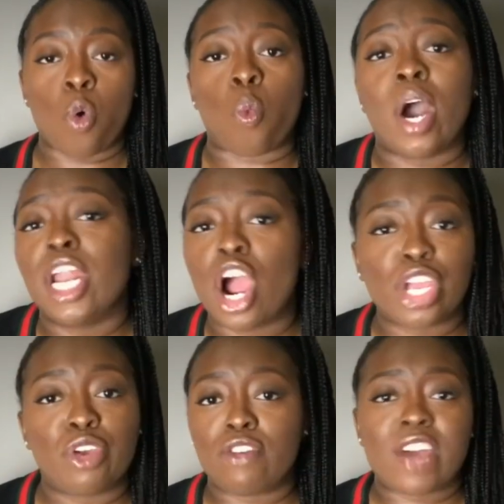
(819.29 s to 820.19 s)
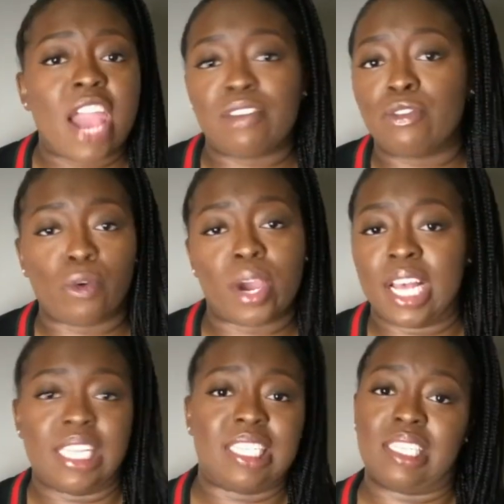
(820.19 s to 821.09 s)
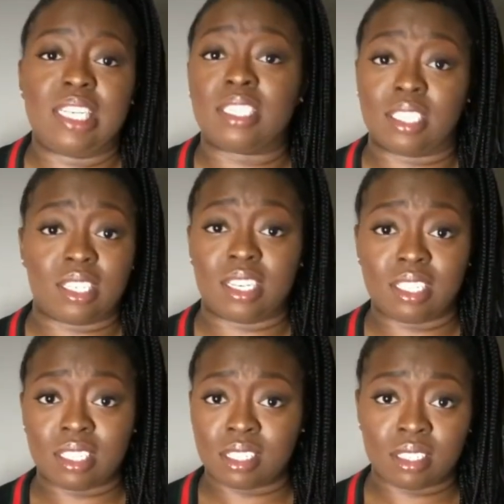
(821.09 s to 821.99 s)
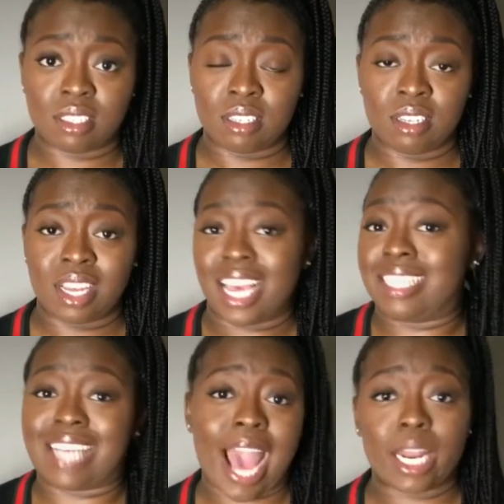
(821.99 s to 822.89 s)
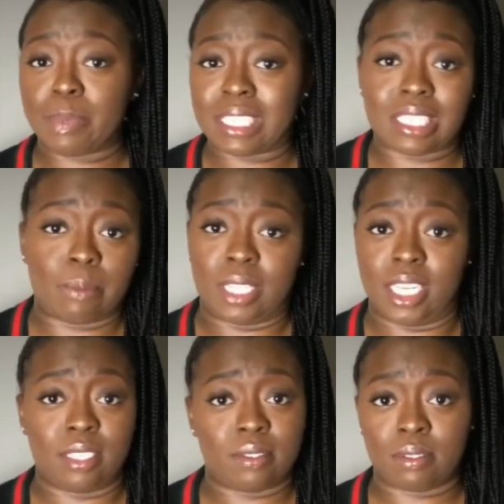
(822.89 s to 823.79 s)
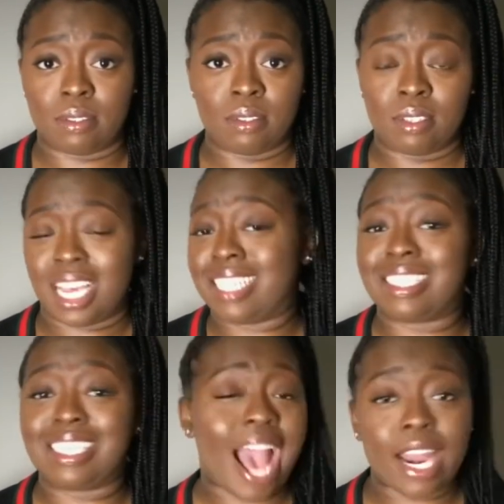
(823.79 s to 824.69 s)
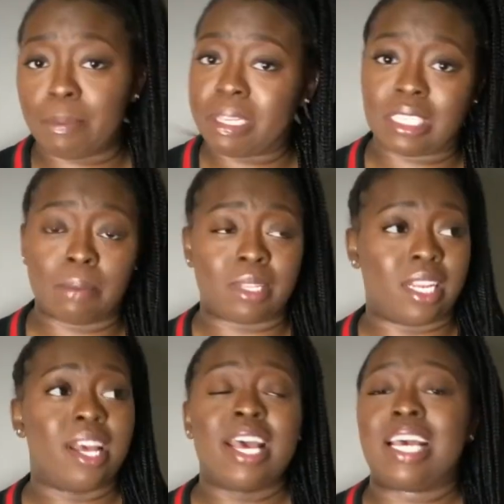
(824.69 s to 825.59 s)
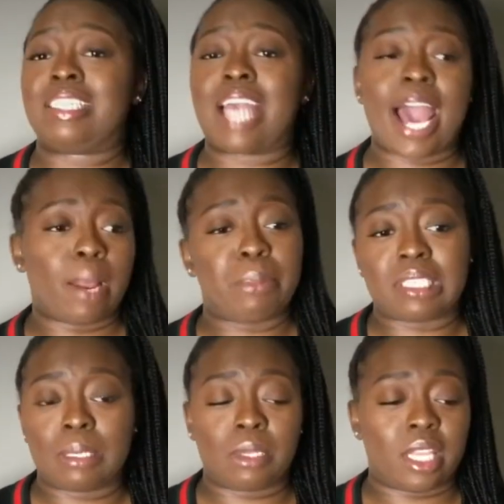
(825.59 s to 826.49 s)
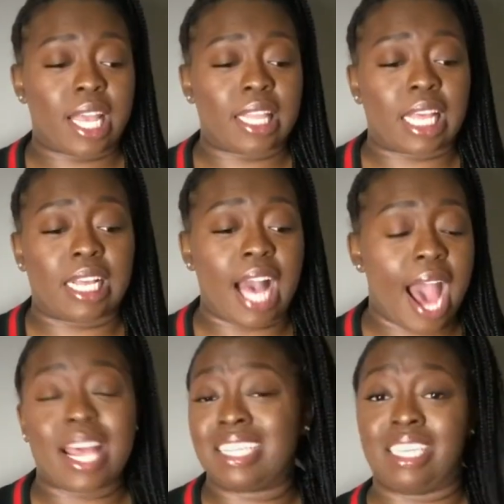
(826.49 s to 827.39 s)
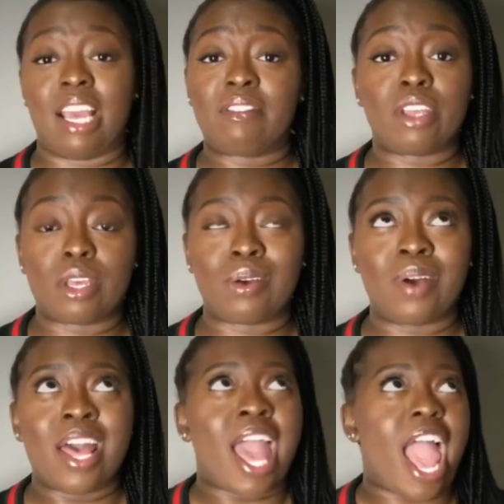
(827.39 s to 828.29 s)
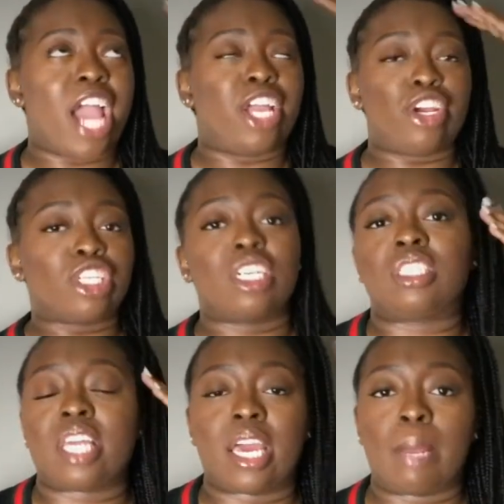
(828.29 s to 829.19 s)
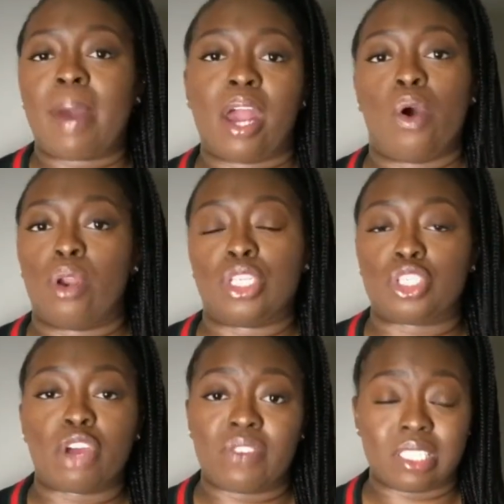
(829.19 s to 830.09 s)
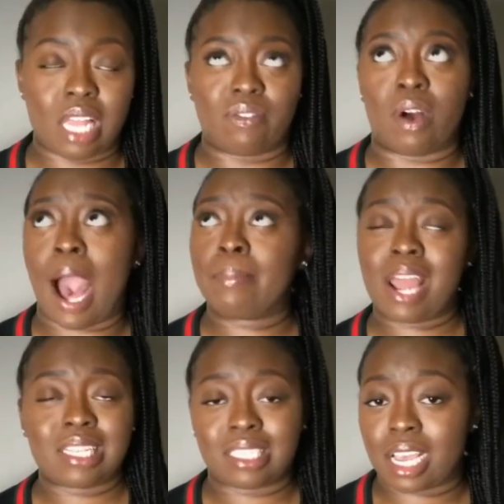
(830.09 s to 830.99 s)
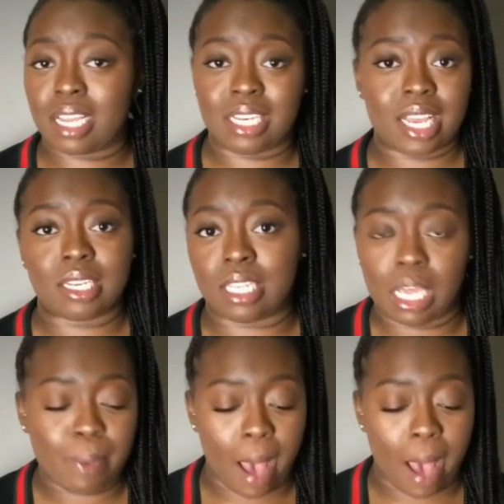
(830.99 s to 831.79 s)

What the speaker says: What are you favored for in this season, sis? It's got to be something. It's got to be something. It's got to be something that God has given you, and you're just thinking about it on a surface level. I'm not saying dig deep.